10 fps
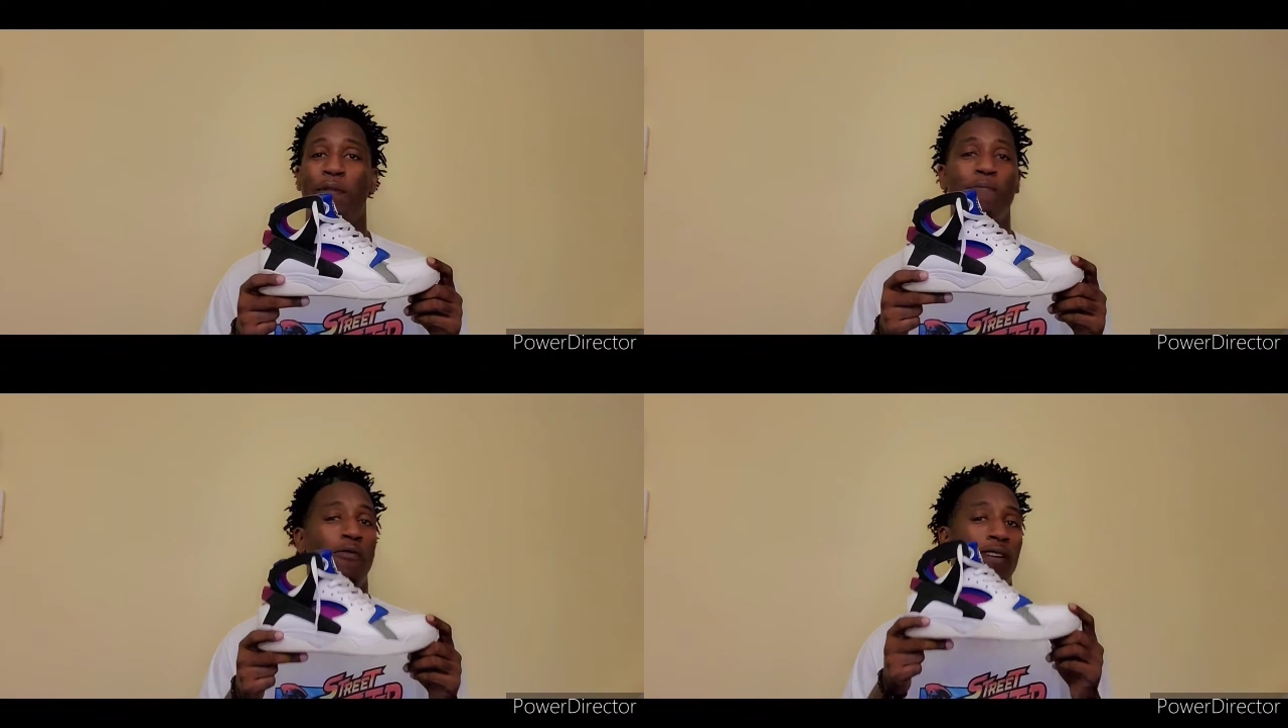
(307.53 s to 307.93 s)

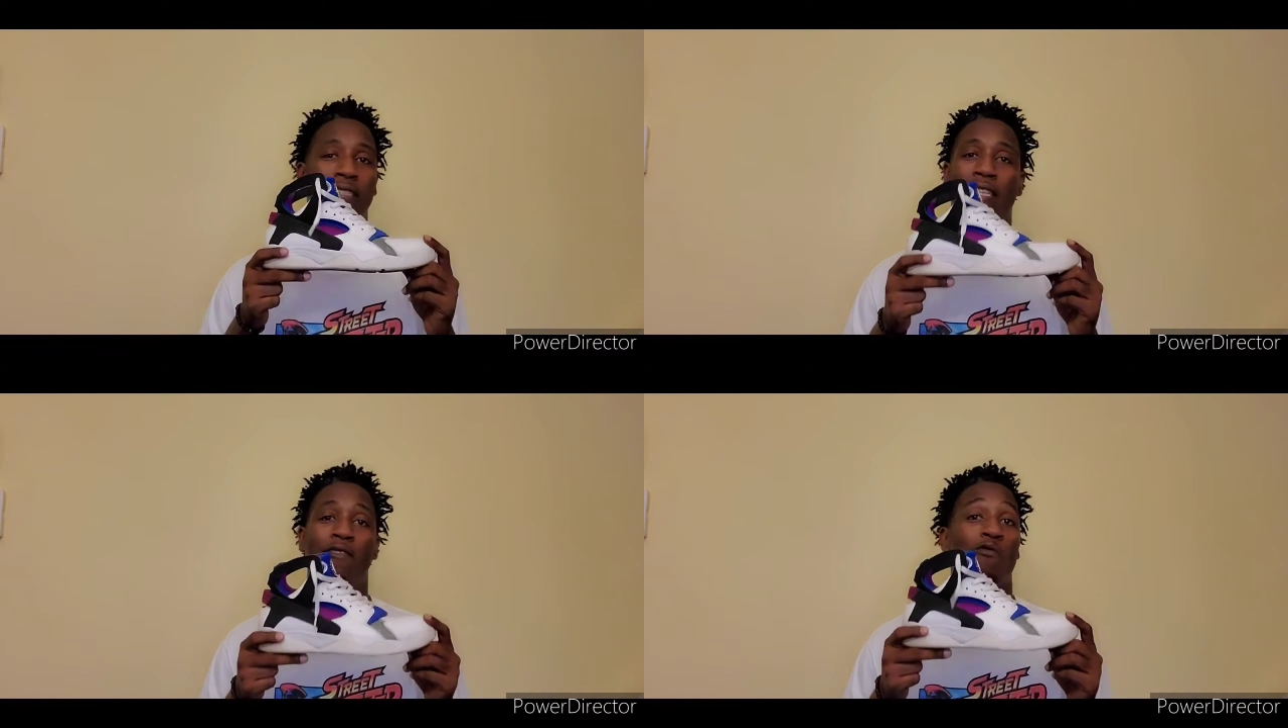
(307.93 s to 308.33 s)
People
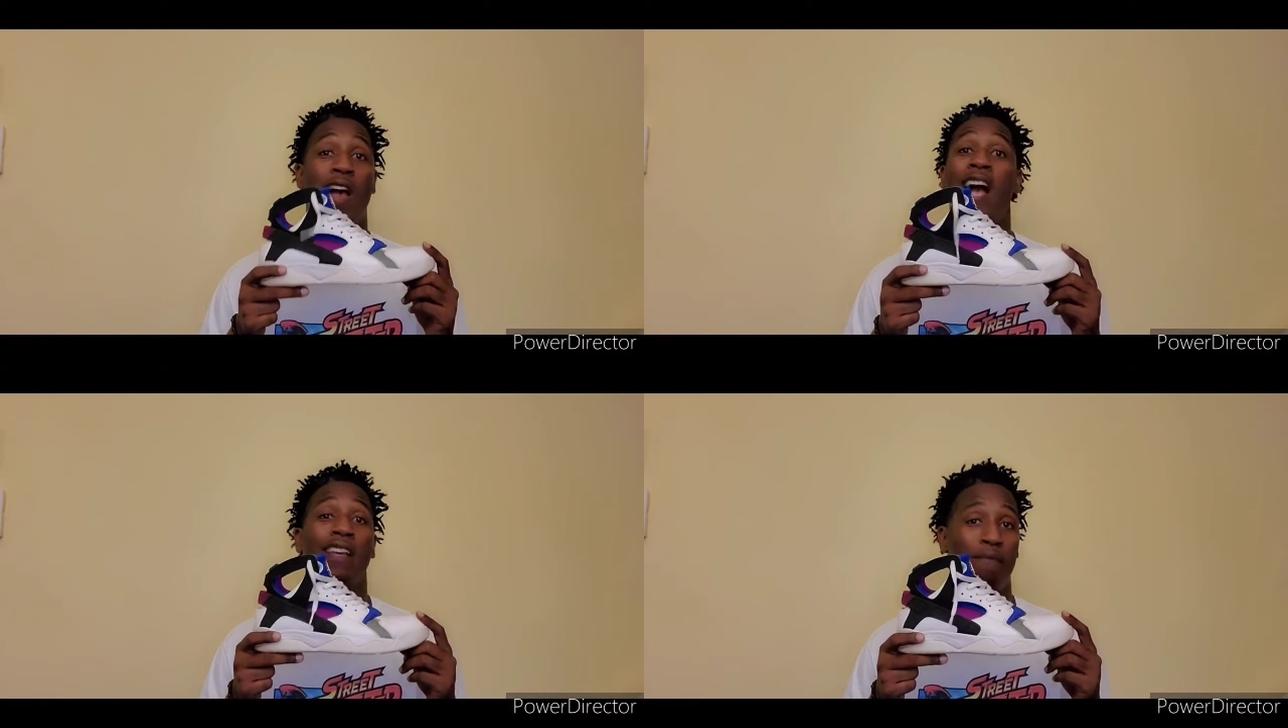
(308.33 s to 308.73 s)
wasn't even
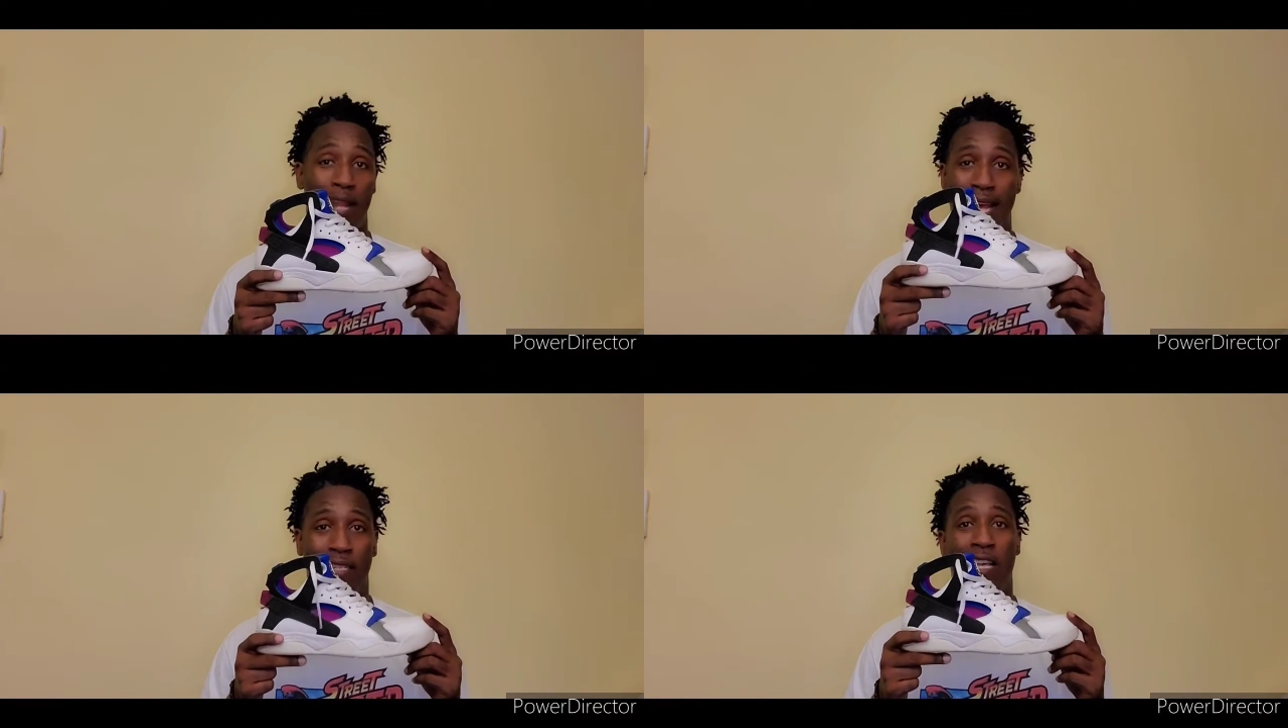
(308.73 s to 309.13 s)
rocking
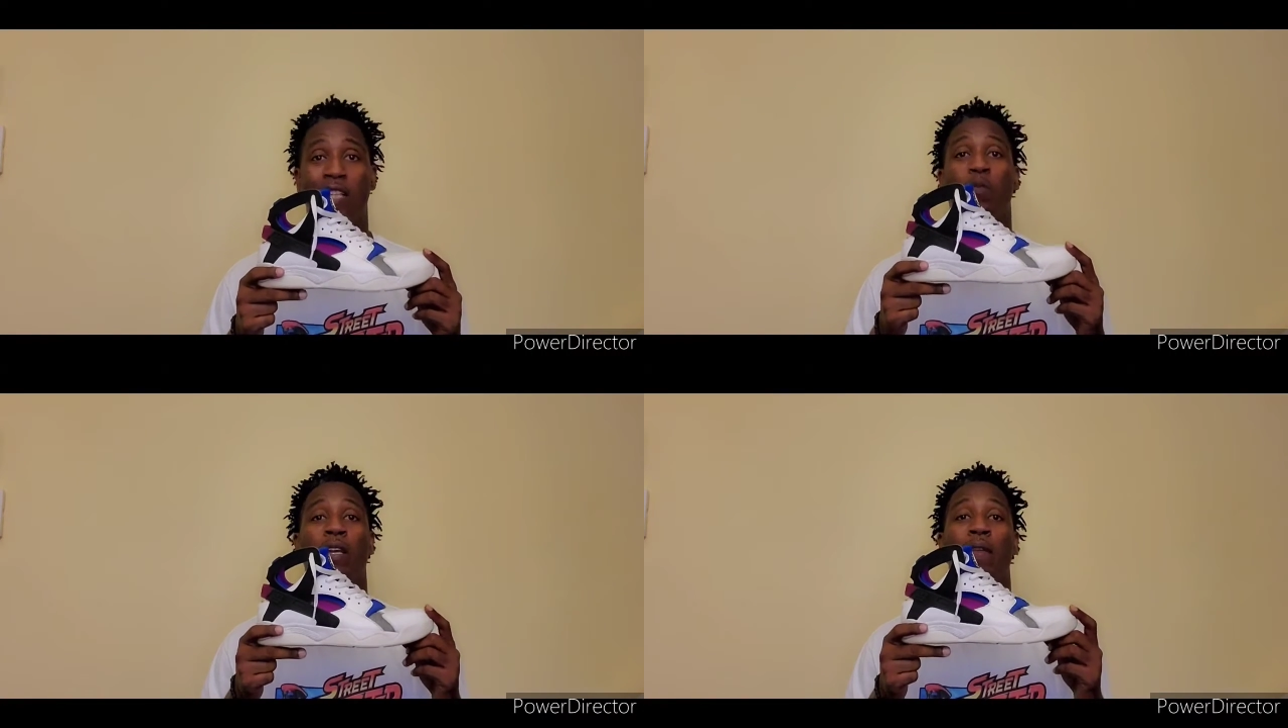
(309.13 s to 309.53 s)
black
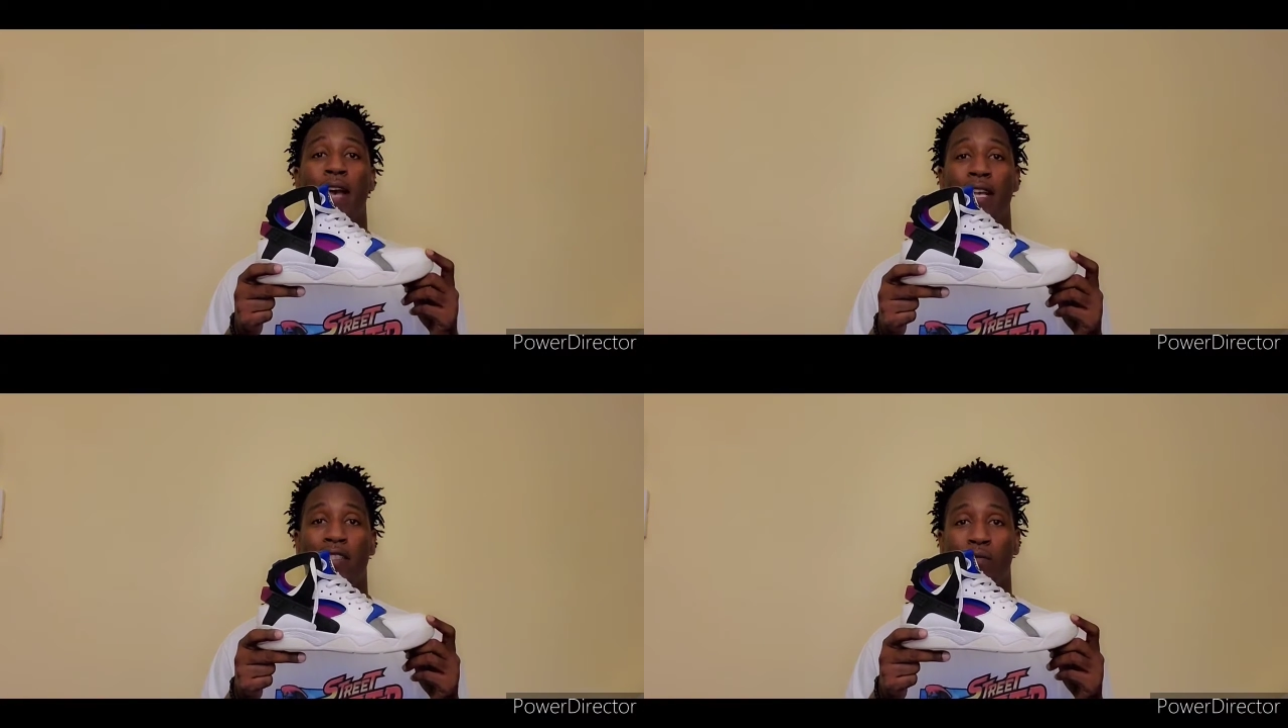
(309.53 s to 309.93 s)
socks playing
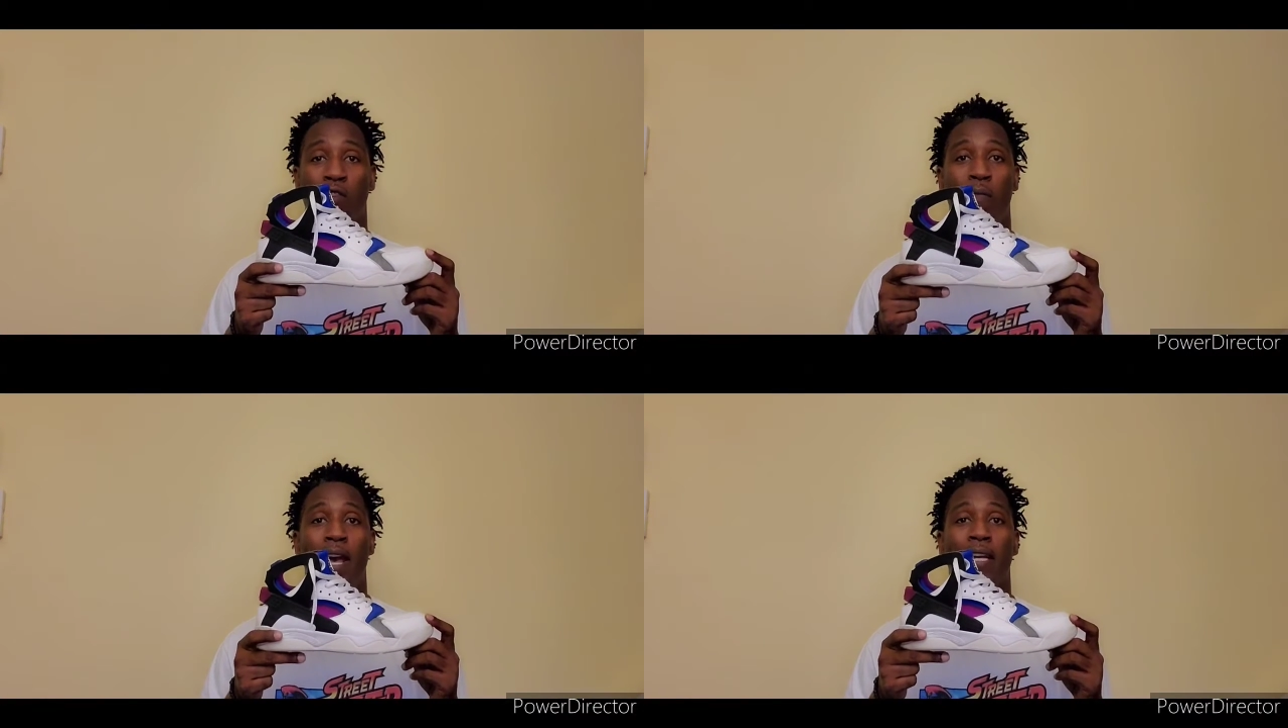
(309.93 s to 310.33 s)

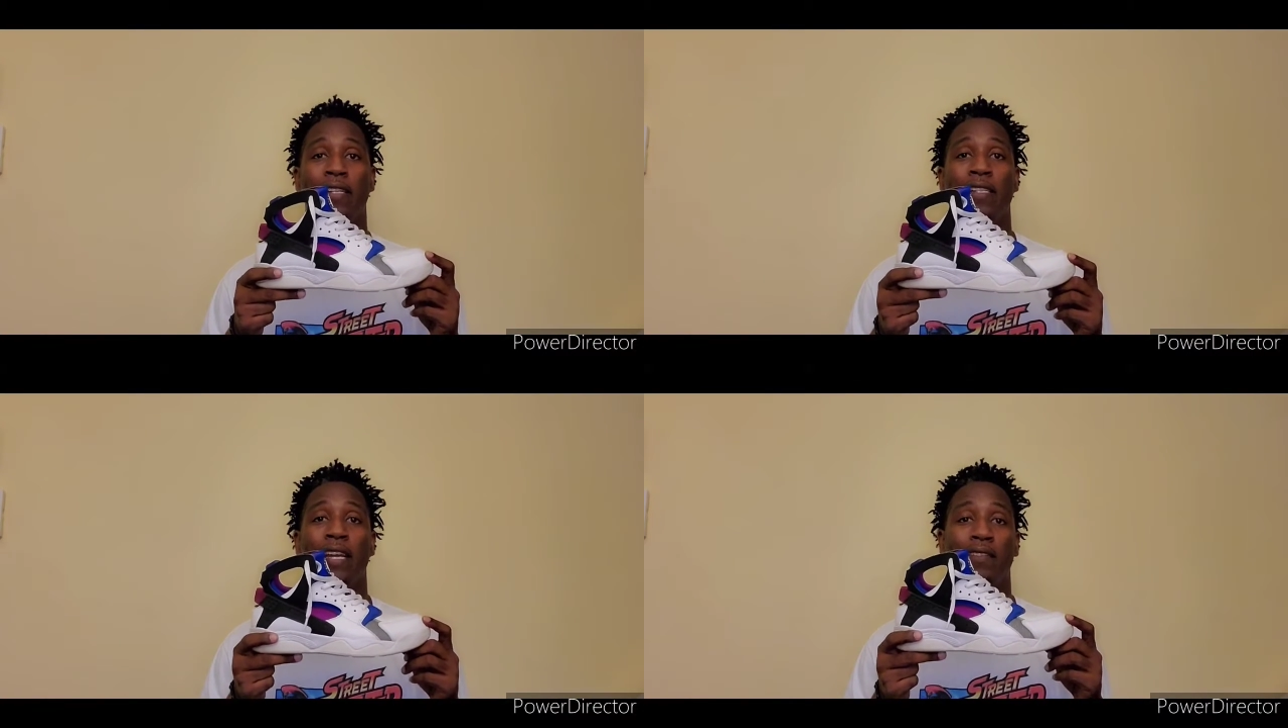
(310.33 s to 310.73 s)
basketball back in
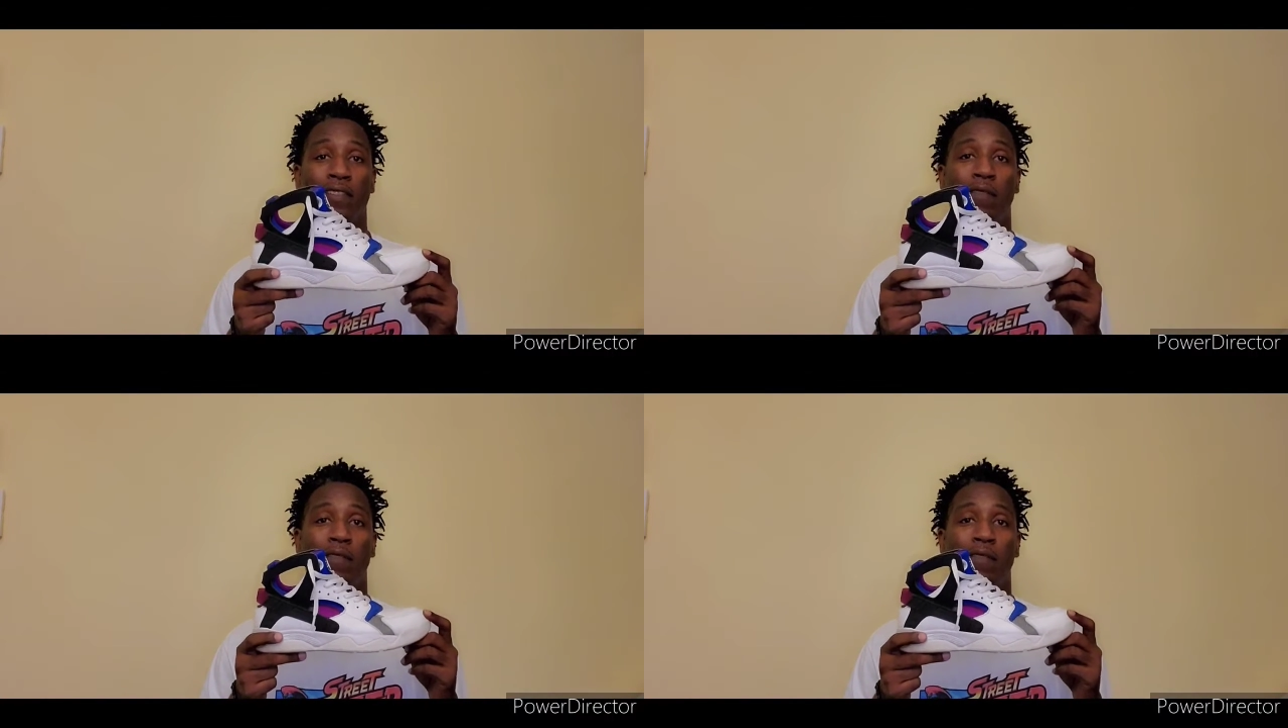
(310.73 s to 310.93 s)
the day until